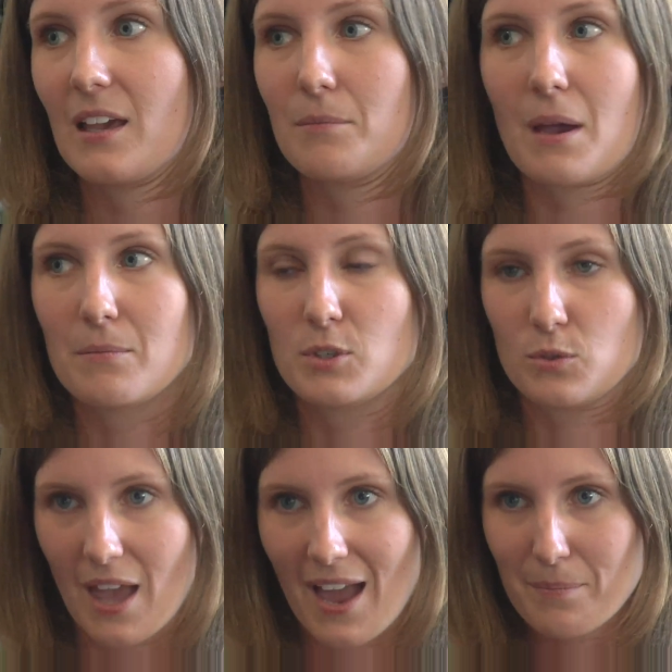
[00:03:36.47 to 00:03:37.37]
and
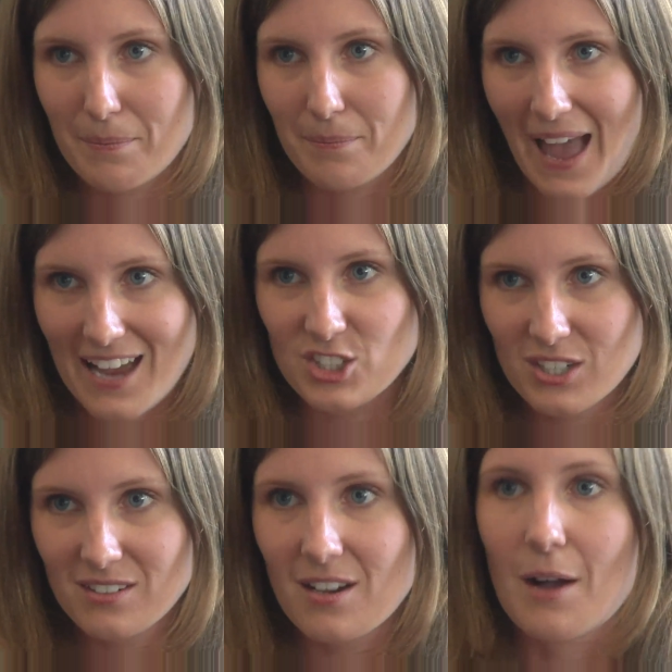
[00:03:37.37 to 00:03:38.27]
with that
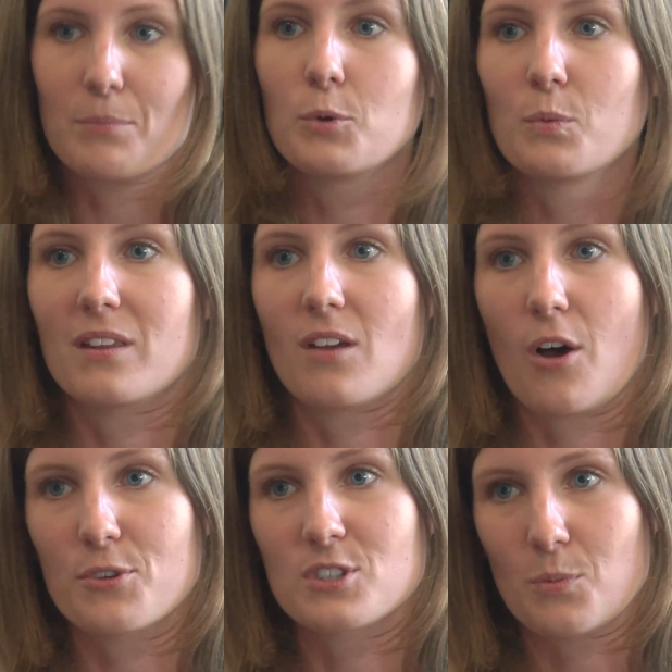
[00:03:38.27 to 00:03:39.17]
passion coupled with
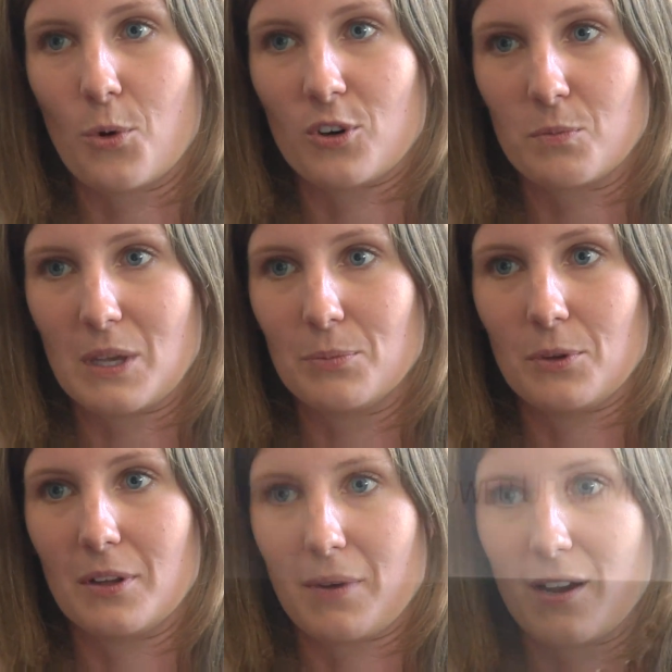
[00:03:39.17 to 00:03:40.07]
all the supportive
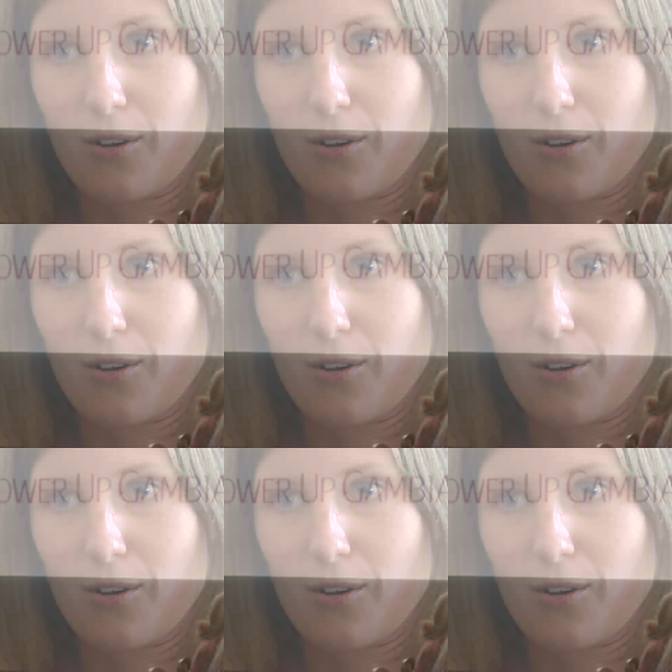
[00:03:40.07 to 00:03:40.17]
people in my